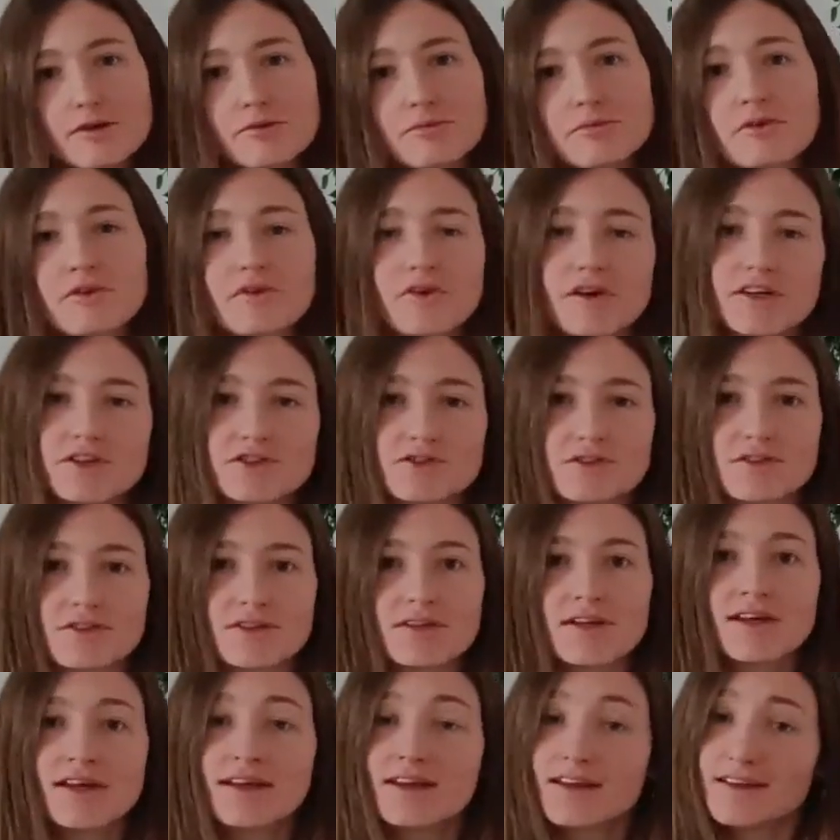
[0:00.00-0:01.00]
and your
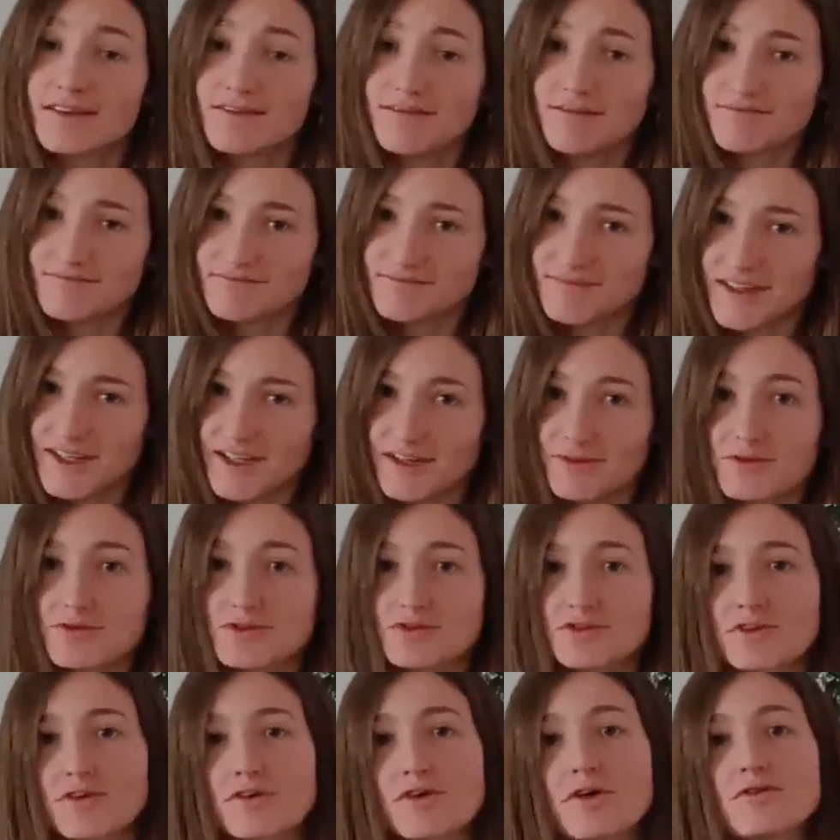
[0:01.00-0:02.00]
progression, and
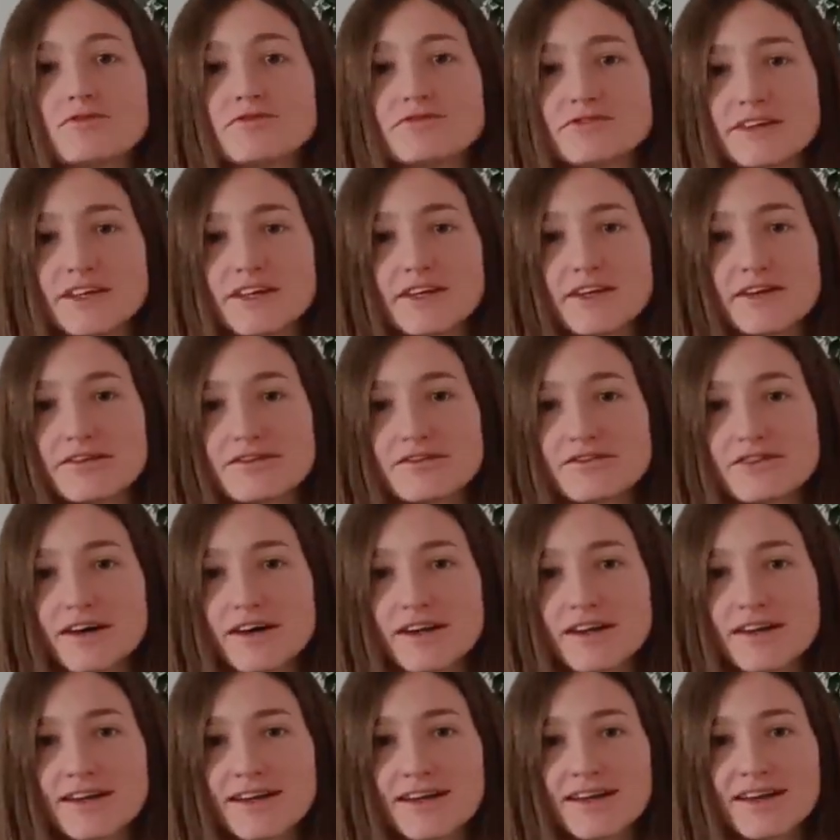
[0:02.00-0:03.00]
also hopefully your
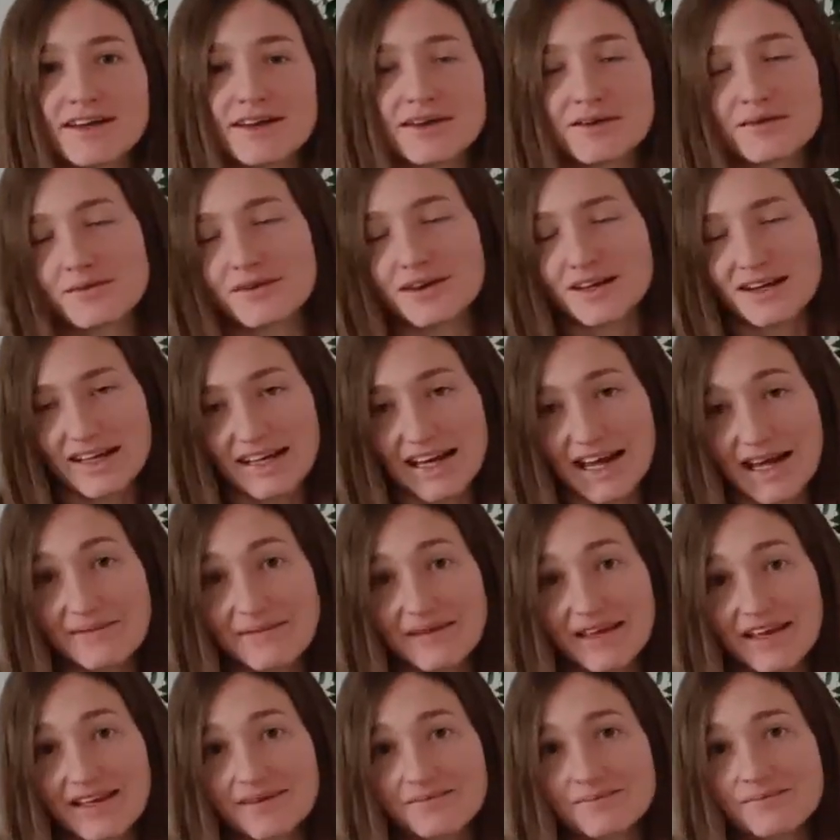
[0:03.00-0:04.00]
fun while
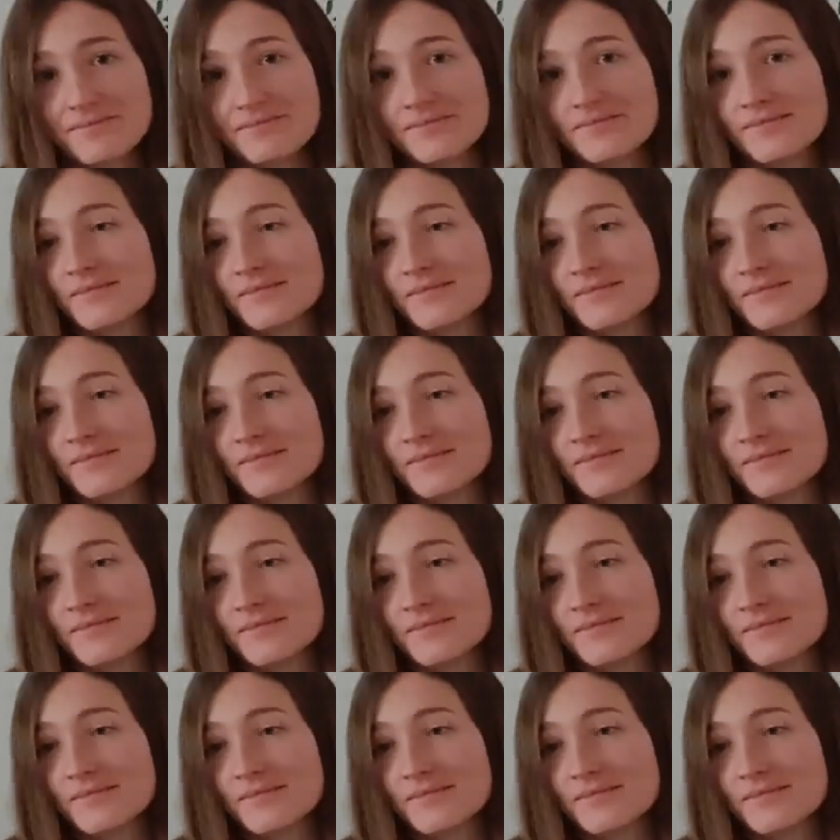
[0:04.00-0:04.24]
climbing.